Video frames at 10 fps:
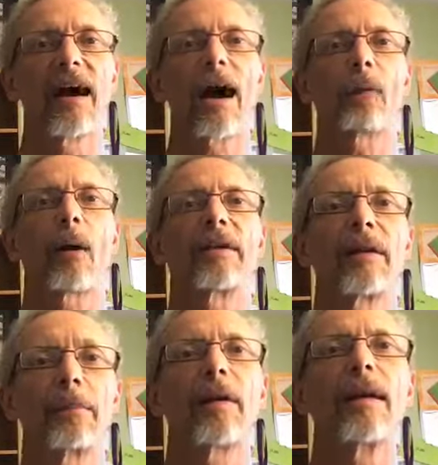I wind
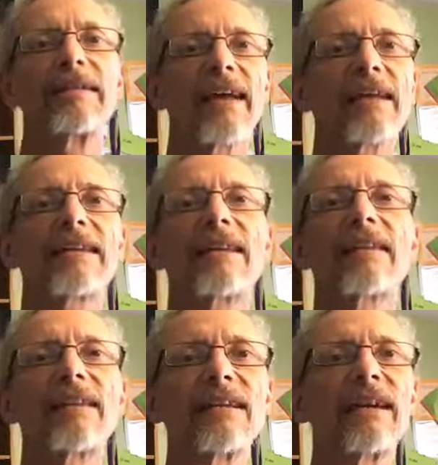up
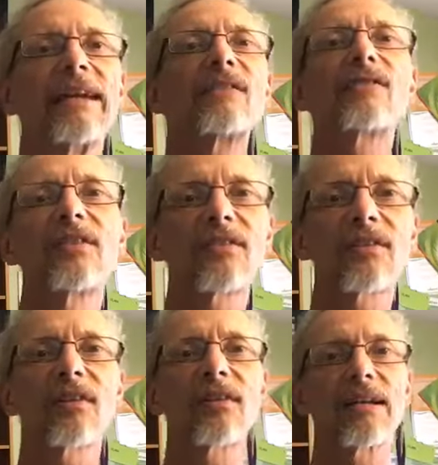taking the
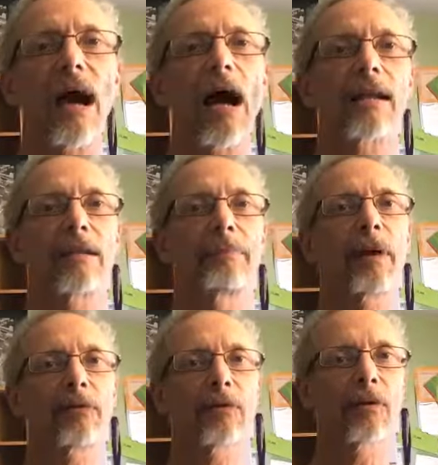insincerity out of the
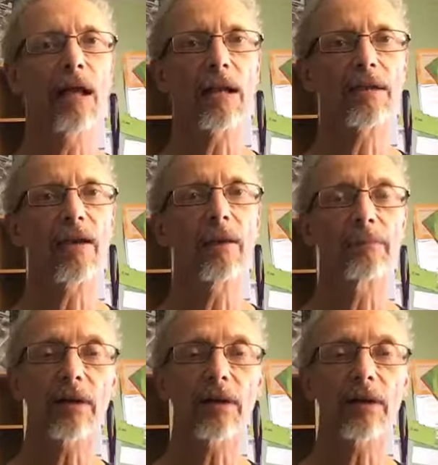picture a lot of times.